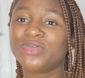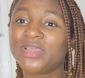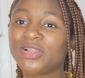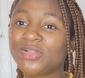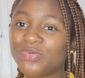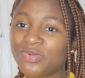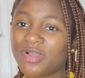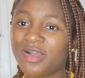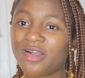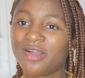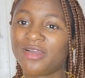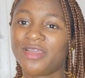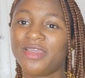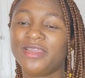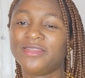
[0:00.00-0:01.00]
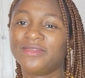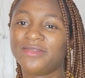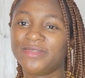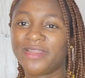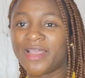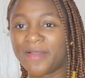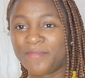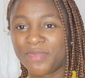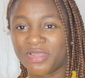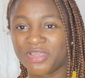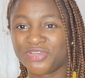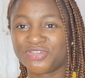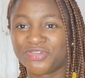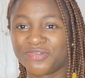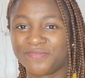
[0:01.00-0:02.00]
include her in the
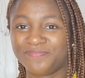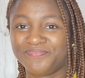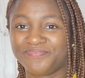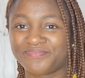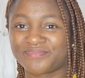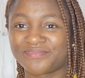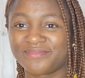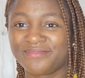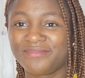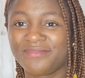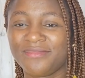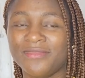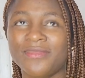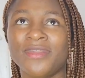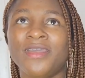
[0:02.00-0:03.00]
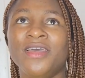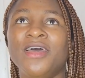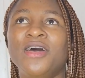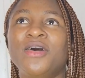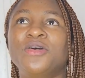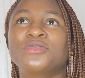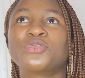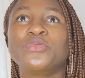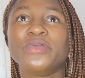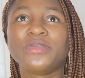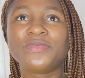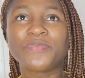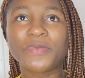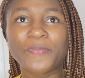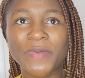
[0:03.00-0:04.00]
application. So we
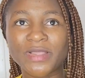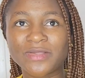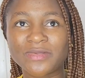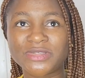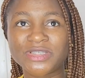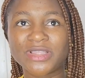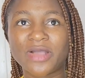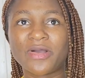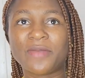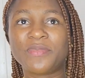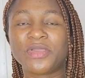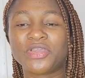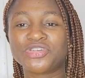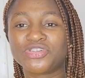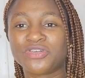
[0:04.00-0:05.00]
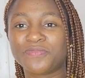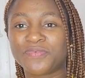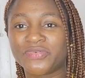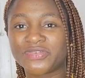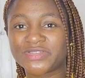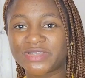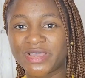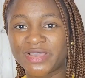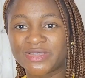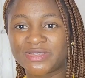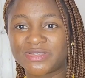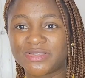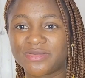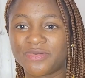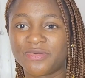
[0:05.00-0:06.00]
did our application
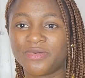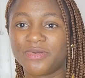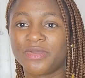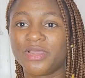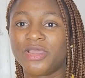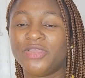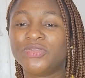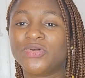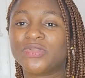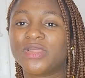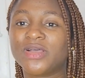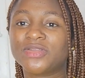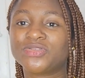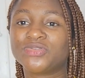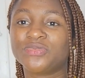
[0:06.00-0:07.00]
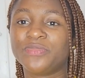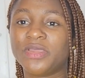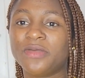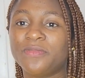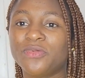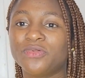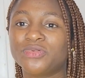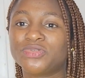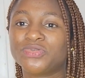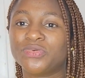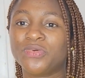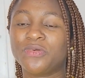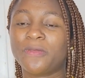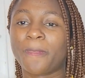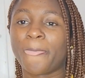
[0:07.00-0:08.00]
process in order to be able
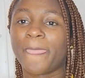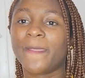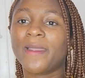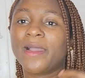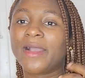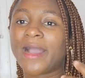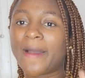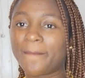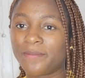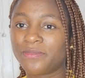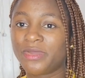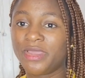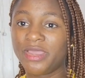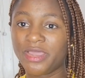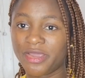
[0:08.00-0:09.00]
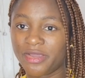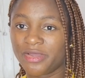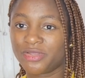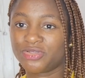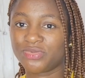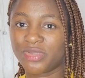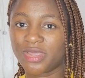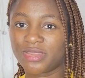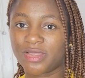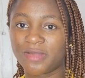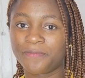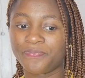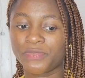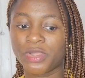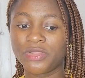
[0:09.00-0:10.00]
to come here together.
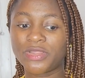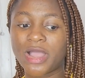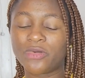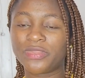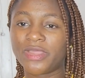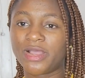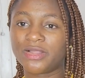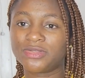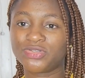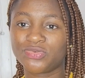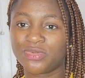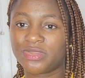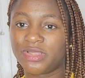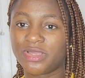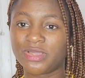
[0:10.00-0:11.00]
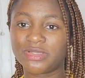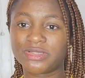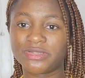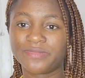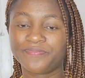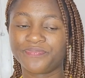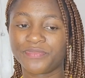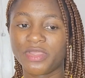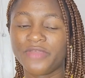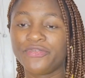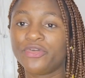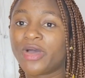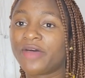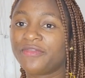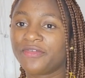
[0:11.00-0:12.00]
Now, there are 2 things. If
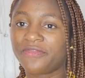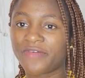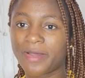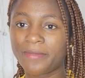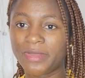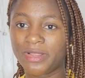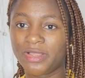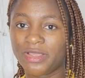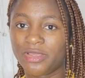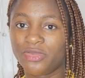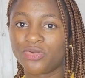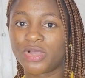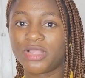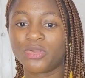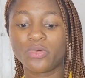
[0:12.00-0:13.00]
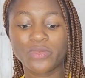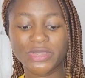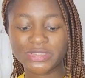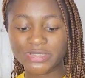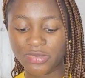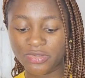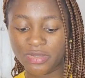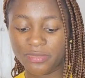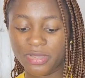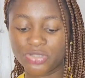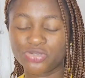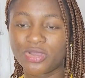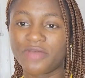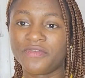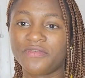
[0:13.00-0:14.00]
you have a family, you can always tell them,
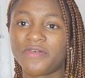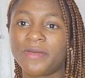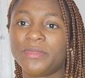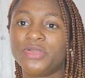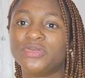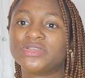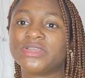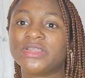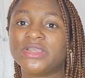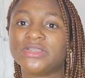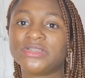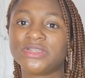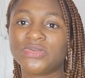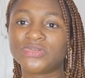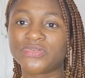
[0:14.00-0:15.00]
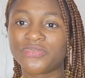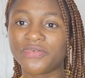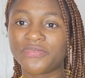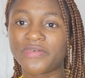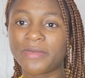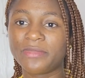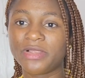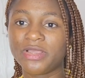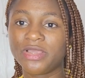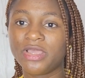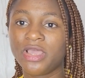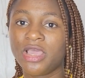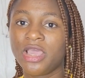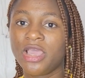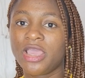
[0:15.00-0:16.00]
yes, you have a family, you send the details of your
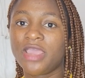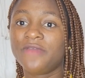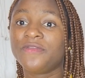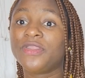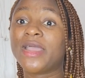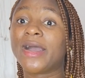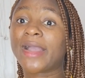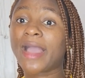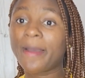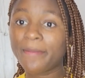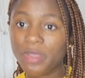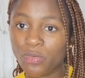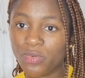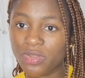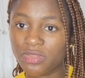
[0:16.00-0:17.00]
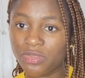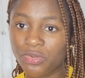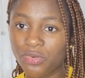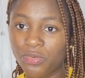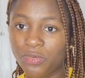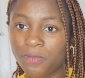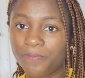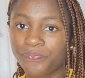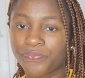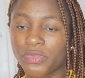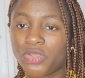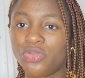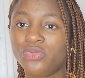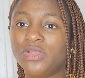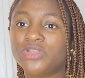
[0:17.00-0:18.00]
family. If they are coming with you,
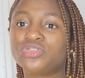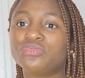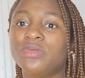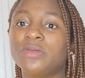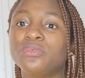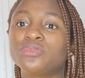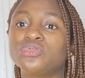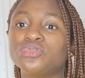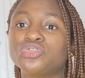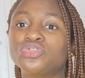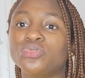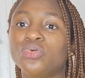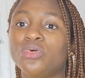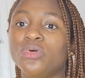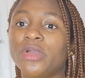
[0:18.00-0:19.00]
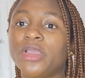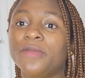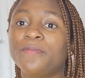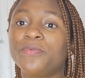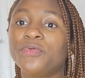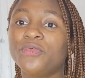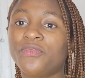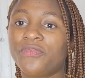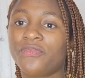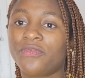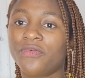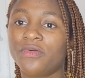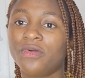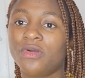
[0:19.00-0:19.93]
you need to be able to show a proof